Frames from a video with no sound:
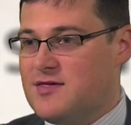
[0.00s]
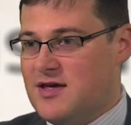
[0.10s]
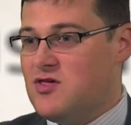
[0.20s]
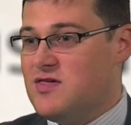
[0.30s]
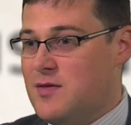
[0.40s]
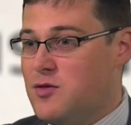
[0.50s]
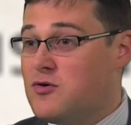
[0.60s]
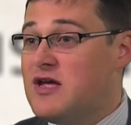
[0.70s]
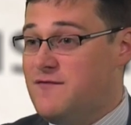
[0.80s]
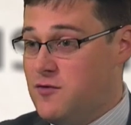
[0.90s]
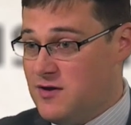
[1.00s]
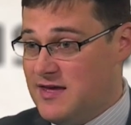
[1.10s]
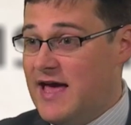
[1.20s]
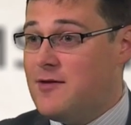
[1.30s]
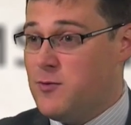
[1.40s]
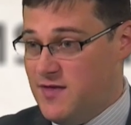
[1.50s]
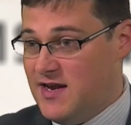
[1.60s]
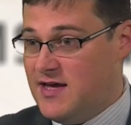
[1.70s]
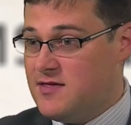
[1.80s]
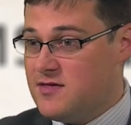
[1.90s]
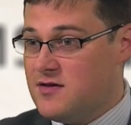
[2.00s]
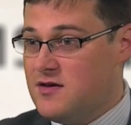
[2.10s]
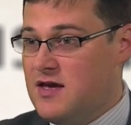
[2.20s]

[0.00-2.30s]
Section 10.3, if you can get within it,